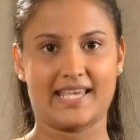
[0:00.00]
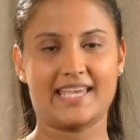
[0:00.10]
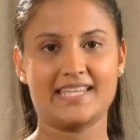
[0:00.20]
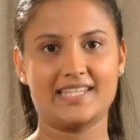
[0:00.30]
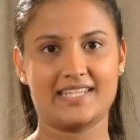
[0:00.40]

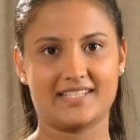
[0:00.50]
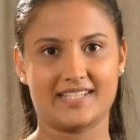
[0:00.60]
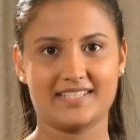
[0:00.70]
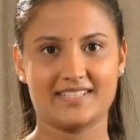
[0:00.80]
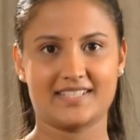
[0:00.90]
In
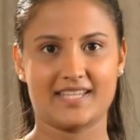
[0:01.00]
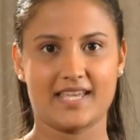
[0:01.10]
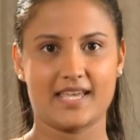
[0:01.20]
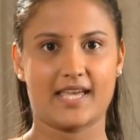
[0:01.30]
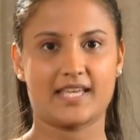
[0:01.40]
England,
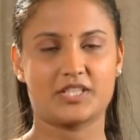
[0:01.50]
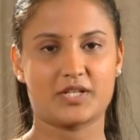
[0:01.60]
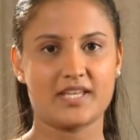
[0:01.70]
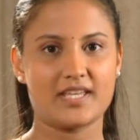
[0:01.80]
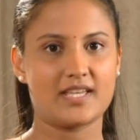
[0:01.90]
a
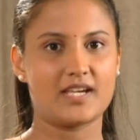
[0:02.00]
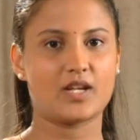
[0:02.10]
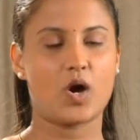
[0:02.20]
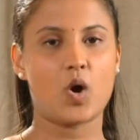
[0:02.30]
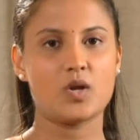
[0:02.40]

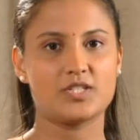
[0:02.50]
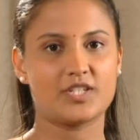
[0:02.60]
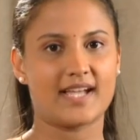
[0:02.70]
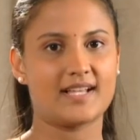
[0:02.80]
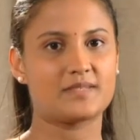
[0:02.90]
3-year-old
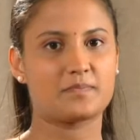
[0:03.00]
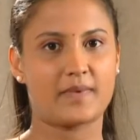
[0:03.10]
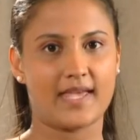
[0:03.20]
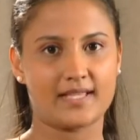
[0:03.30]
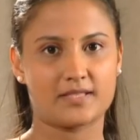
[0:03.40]
child
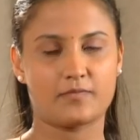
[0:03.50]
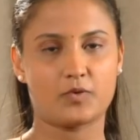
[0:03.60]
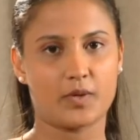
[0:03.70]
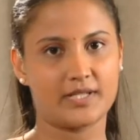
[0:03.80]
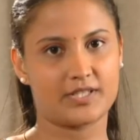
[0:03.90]
speaks
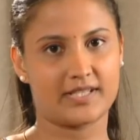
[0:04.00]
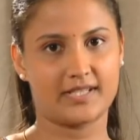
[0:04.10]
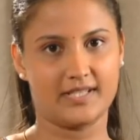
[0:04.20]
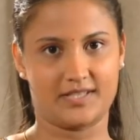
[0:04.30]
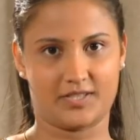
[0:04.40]
fluent
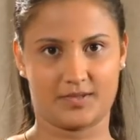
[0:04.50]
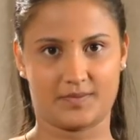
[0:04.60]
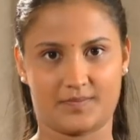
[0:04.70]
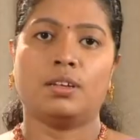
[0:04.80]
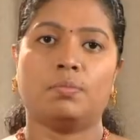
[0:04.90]
English.